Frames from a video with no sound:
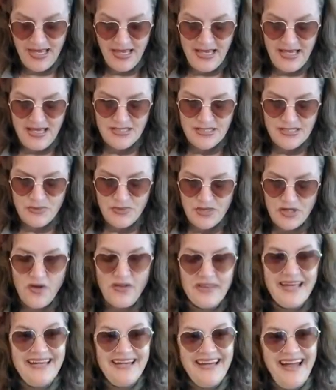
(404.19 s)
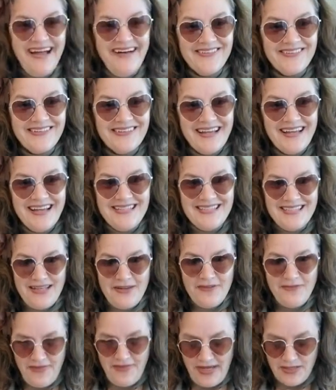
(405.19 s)
So we call that an alkalizing
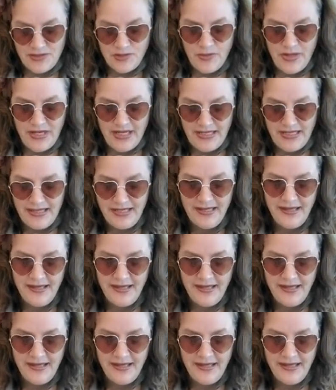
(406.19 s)
effect. When